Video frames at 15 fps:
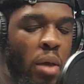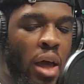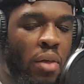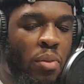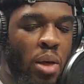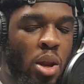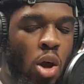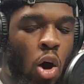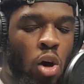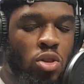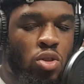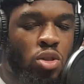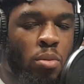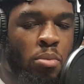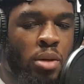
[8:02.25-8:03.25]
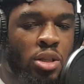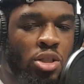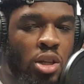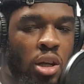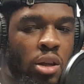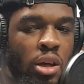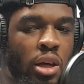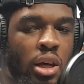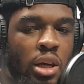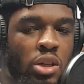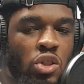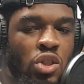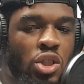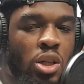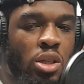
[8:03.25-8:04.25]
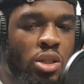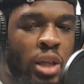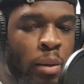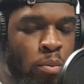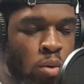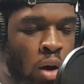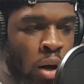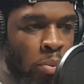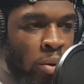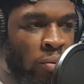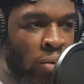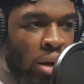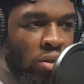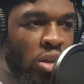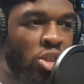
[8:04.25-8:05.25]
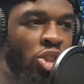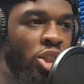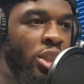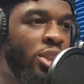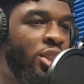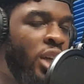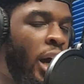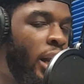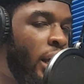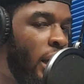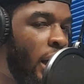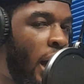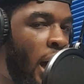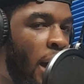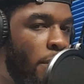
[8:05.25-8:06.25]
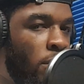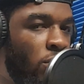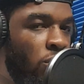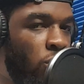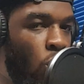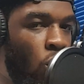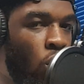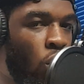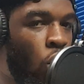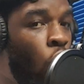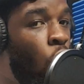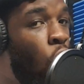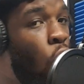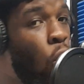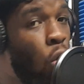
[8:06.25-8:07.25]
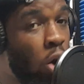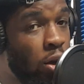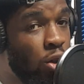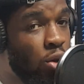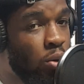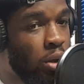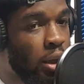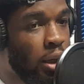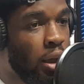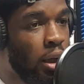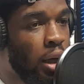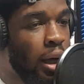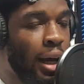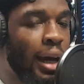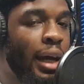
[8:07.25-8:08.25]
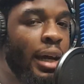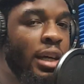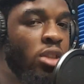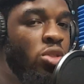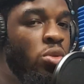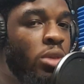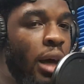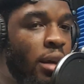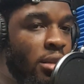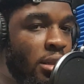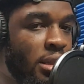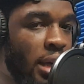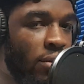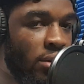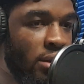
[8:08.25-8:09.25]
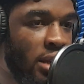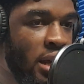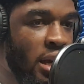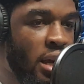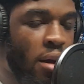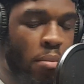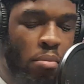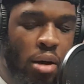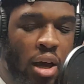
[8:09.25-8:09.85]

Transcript: And then also to mention, they brought up the fact that she shot a guy before on duty in 2017.